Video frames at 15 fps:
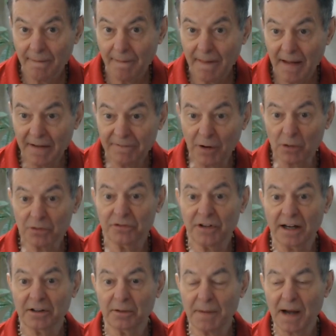Hey, folks,
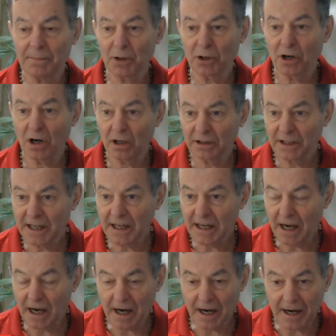Dr. Bob
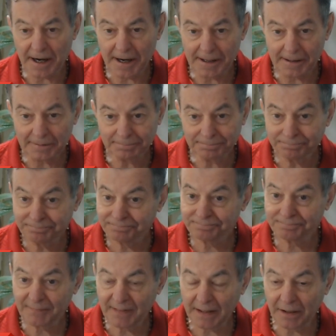McCauley. Um,
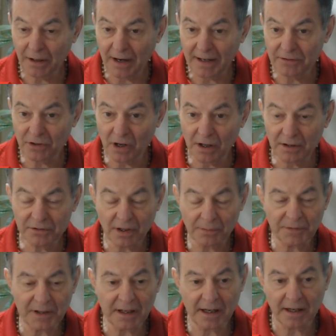you know, I saw
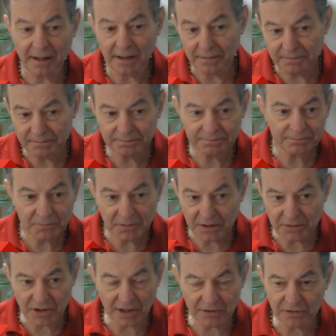something um,
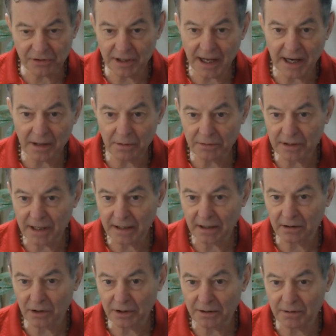just yesterday. I was kind of
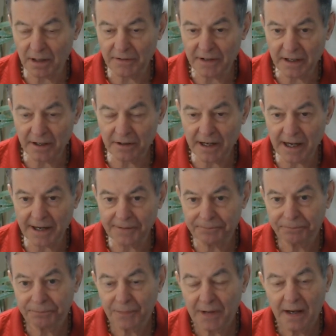looking around the internet,
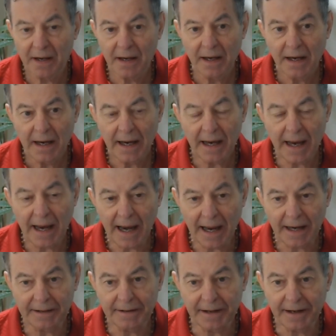
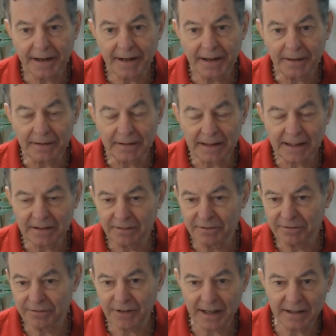and uh, I'd like to
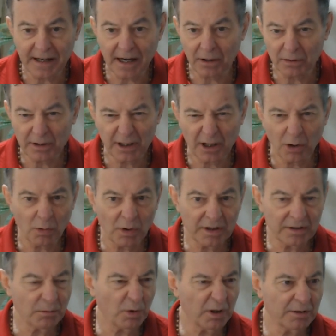find out, you know, what,
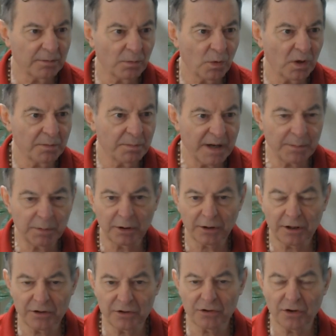what, what people are
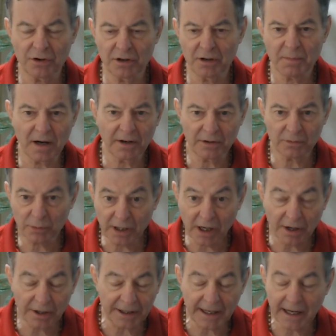concerned about it
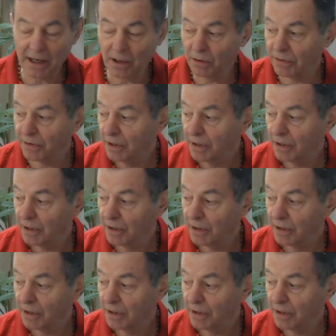regarding health.